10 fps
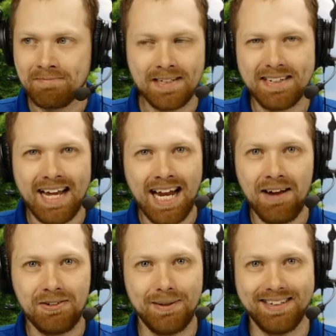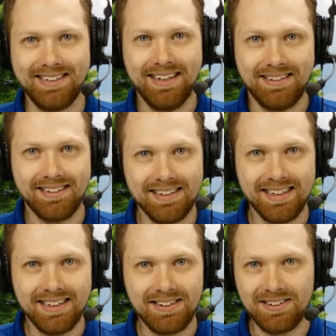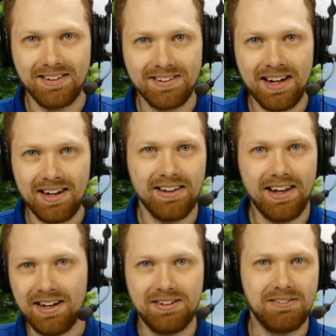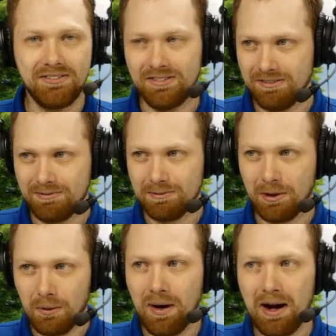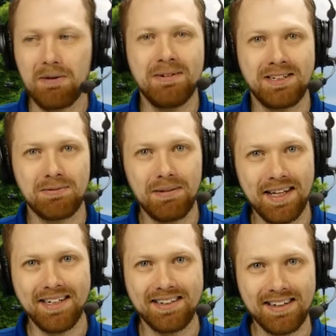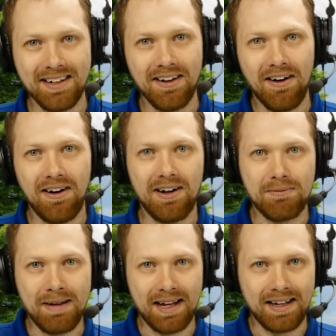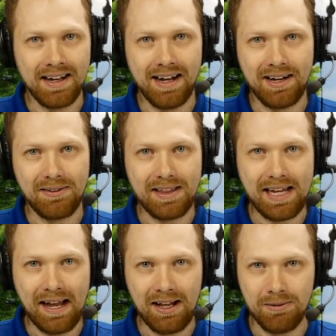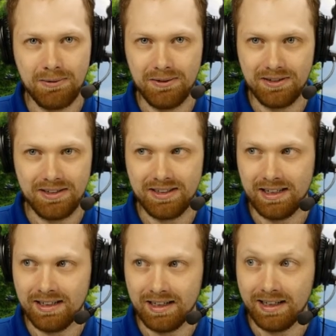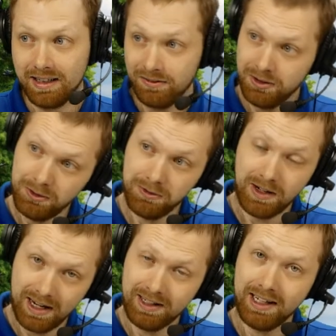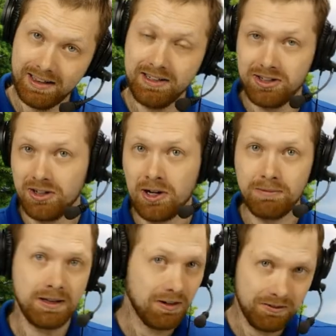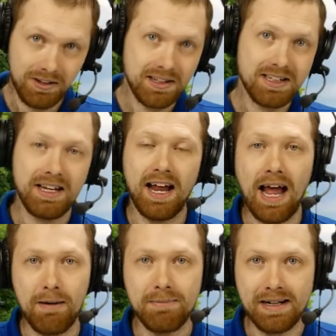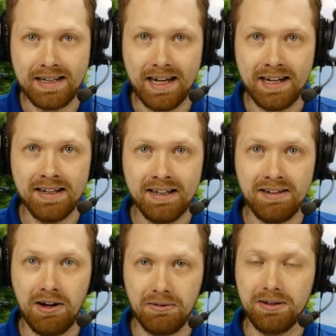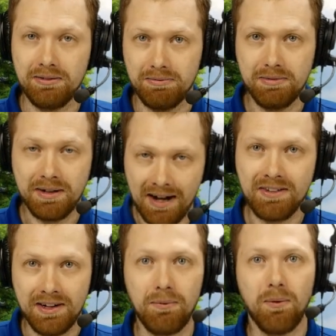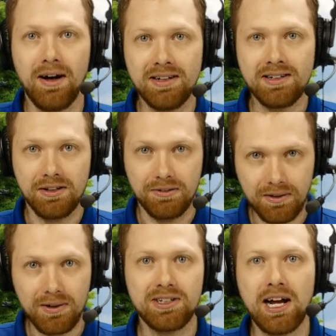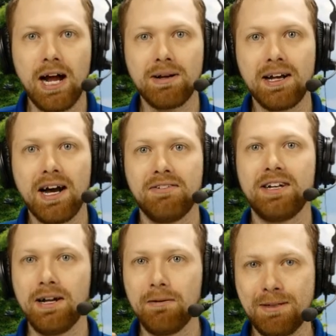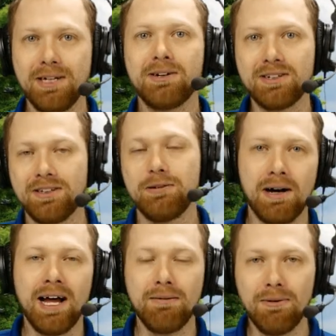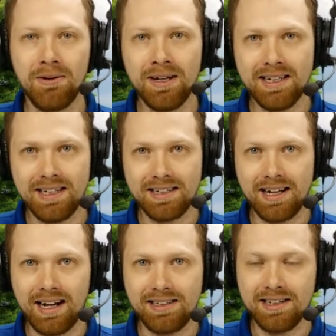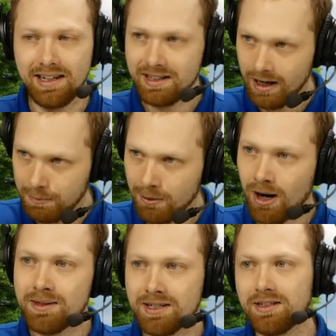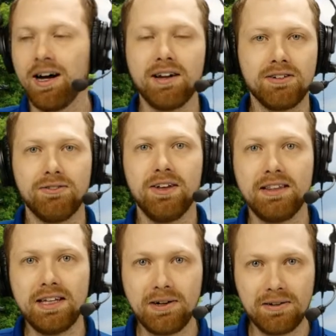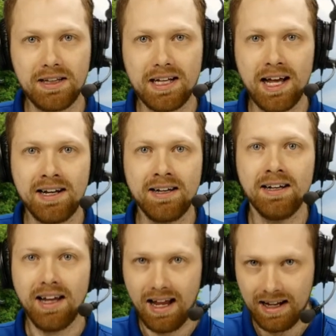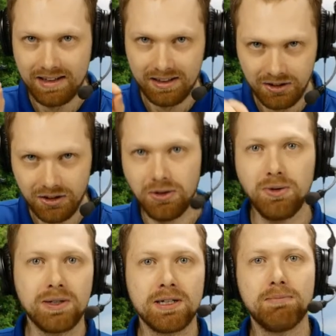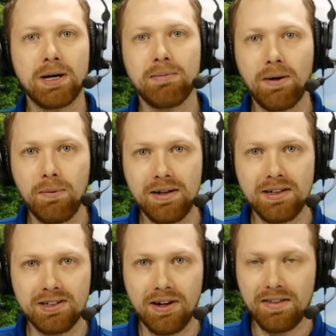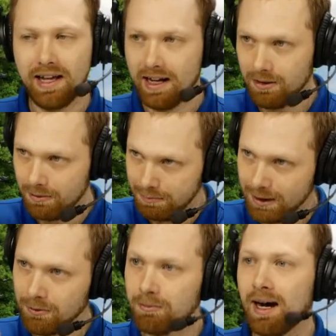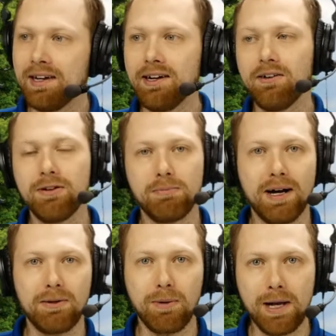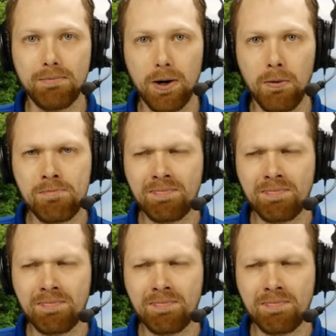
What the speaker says: They just kind of have to exist. There's not a lot of requirements placed on mankind or the animals. It's saying, like, if you violate this term, then a flood's going to happen again. No, the covenant was, and the first time a covenant appears in the Bible is God says, I promise not to flood the earth again, and you can bear my witness on that, being reminded of it by the rainbow.